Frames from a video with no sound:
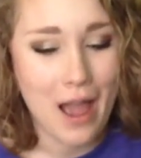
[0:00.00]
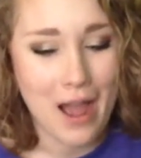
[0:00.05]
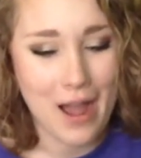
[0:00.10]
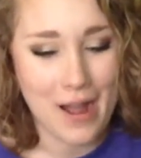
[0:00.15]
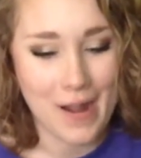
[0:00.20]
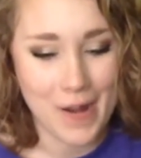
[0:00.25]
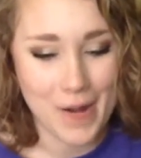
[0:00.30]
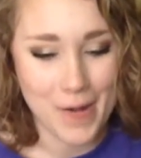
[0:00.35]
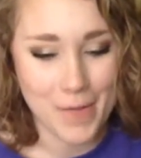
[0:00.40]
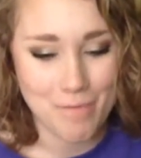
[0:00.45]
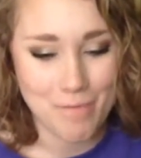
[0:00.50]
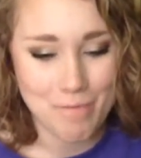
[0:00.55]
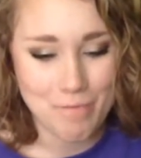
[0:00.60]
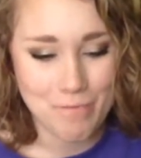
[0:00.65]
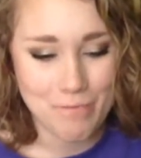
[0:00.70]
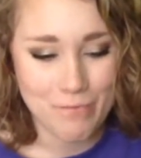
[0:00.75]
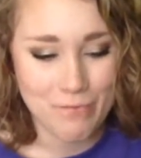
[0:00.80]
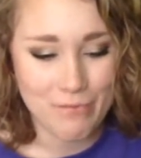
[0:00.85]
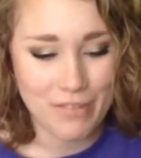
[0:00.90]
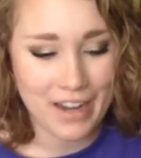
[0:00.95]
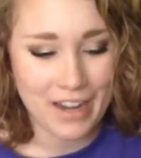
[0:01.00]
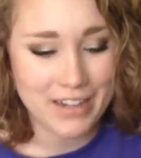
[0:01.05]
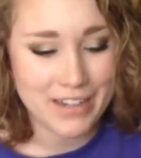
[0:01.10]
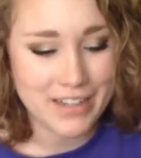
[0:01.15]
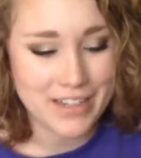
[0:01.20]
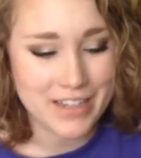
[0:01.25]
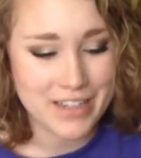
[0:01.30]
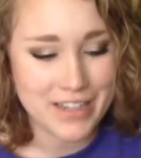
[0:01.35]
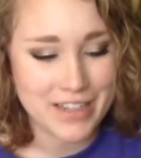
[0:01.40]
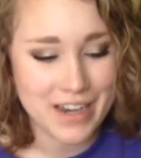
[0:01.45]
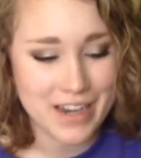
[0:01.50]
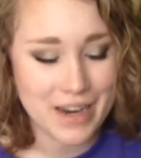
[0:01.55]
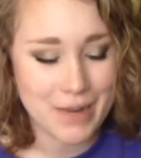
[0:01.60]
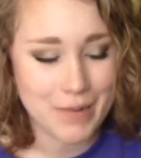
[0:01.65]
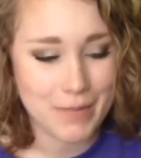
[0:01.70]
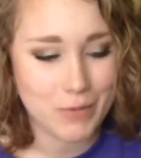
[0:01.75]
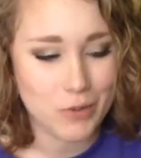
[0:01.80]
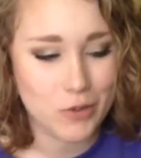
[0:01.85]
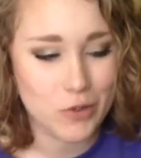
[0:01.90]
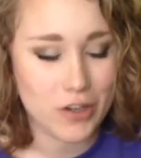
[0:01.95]
Um, that I just,
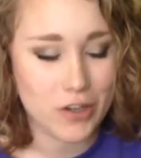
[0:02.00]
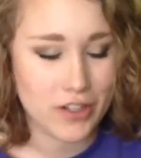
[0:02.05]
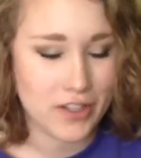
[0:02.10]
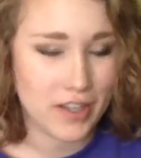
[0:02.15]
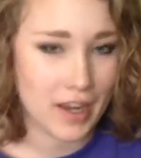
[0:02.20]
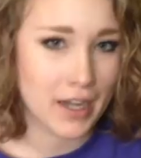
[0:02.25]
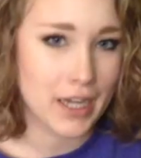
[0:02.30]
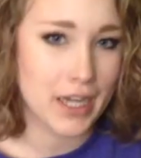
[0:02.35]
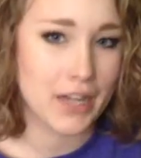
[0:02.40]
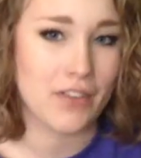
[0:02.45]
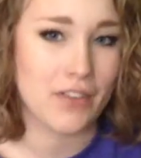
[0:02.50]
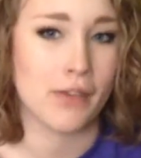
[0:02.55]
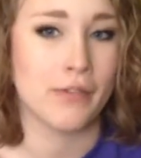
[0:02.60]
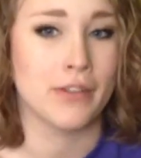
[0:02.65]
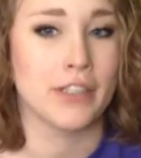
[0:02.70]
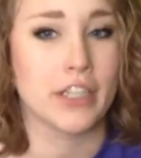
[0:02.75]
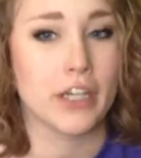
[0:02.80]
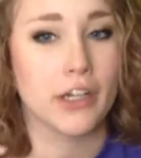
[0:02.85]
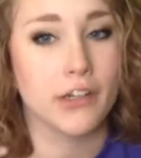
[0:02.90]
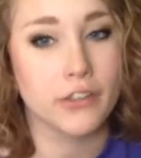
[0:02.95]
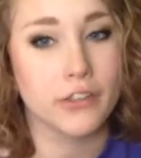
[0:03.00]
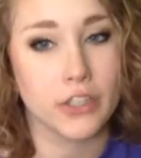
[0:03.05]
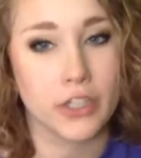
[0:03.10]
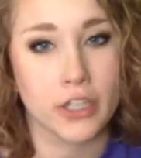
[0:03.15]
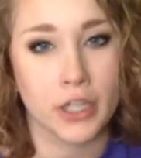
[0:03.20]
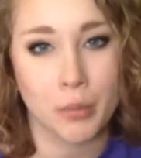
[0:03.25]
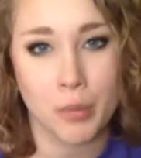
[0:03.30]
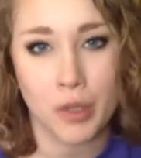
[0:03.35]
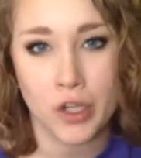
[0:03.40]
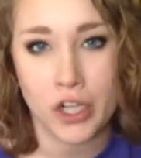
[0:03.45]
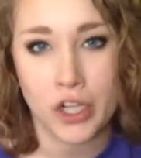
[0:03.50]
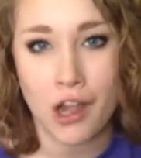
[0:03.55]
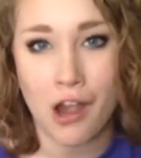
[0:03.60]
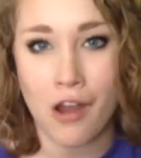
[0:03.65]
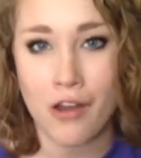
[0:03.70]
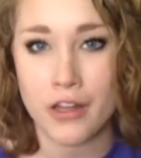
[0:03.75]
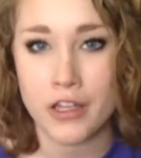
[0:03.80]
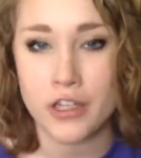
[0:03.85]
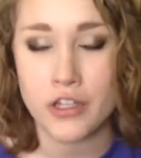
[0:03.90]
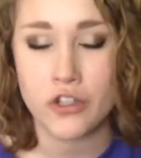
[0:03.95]
I'm deciding if I want to go to a community
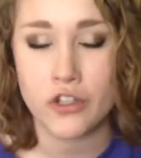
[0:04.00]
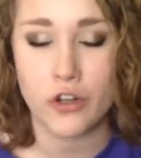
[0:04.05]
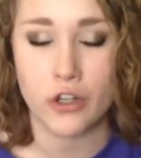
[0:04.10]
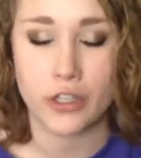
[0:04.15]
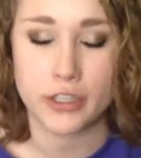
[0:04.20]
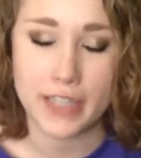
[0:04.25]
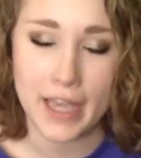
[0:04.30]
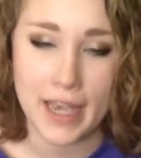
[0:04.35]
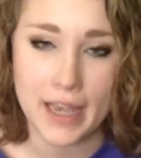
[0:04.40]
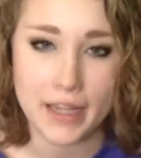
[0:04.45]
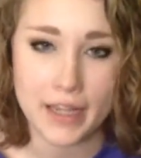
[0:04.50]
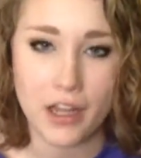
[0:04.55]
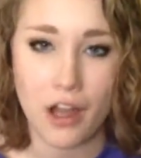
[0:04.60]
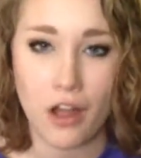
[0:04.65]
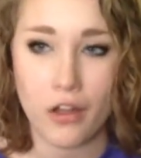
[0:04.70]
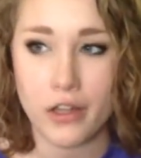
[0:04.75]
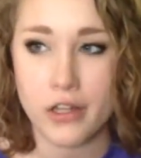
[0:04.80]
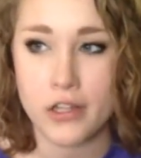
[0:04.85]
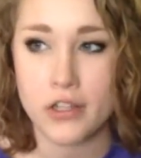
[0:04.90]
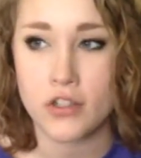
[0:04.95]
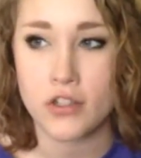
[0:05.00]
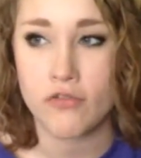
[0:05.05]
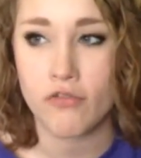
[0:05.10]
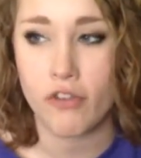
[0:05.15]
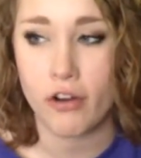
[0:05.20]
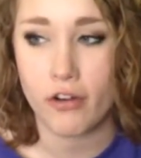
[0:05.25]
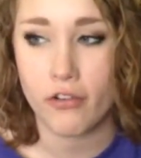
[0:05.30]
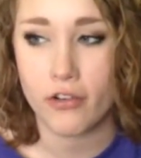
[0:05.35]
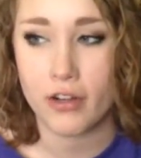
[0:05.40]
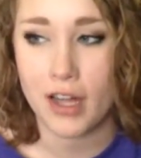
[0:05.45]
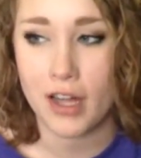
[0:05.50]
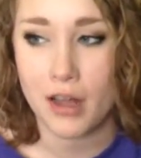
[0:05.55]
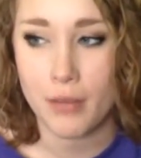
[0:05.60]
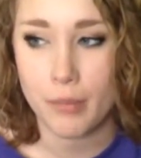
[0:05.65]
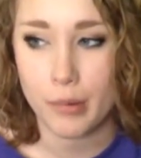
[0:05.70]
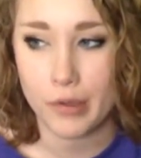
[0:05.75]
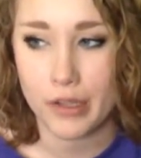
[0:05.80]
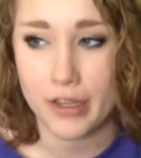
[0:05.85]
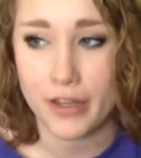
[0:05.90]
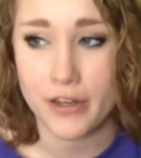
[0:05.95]
college or tech college for a
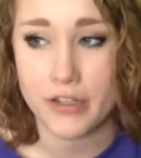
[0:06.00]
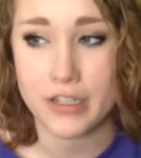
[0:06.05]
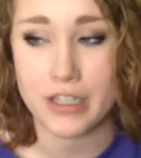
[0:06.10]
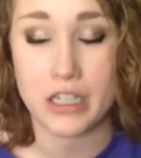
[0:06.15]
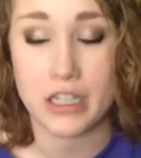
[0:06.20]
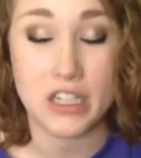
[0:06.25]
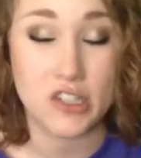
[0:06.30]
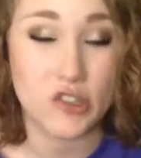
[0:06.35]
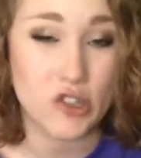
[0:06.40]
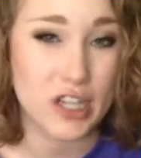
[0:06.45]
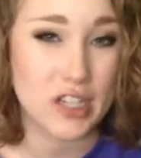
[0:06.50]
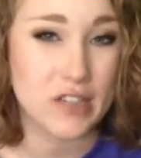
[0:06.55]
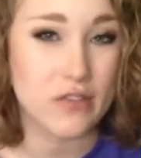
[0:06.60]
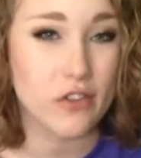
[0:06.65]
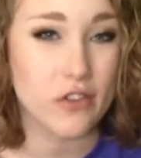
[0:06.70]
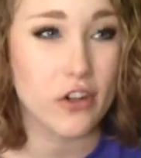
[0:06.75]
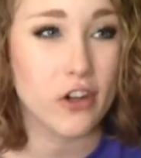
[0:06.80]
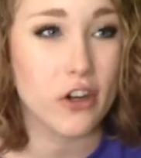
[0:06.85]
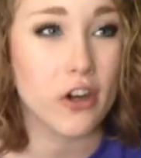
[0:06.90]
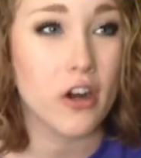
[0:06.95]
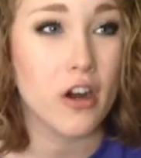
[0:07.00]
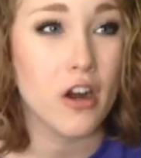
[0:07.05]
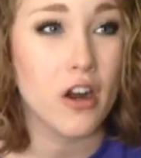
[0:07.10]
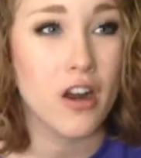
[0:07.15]
couple years and then transfer